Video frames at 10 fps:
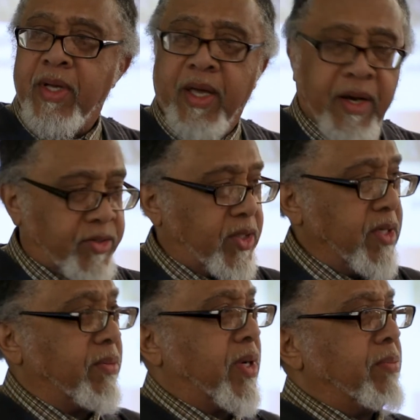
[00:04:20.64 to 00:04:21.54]
And I see
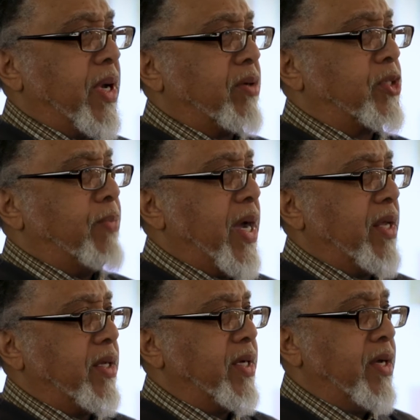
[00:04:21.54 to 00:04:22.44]
them come out
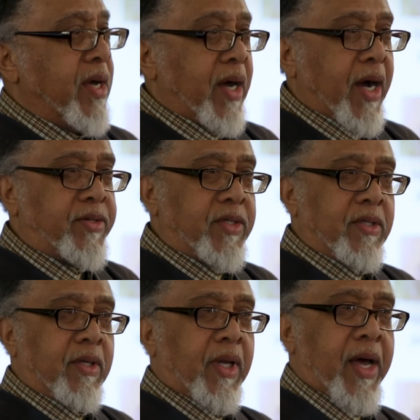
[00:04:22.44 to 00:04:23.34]
smiling. I see
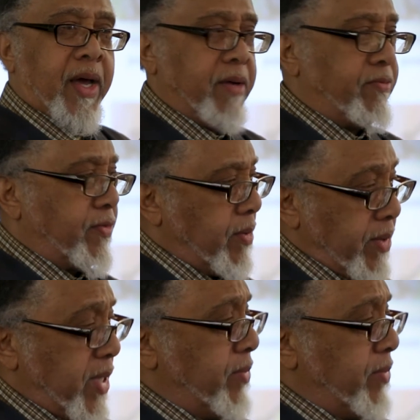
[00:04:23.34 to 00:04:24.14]
the line from,